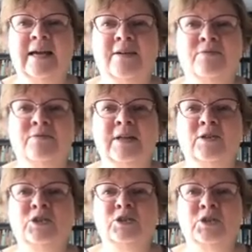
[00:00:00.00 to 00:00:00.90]
a
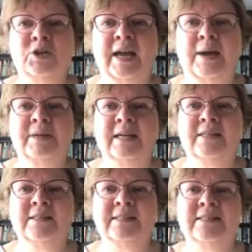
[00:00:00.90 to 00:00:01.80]
field to look at
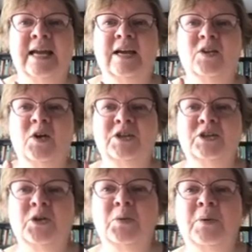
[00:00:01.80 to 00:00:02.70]
because the
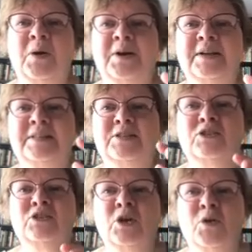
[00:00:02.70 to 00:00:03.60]
psychological part is
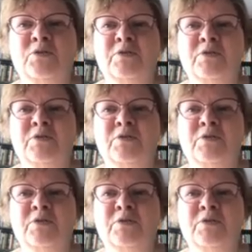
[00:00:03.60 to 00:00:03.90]
so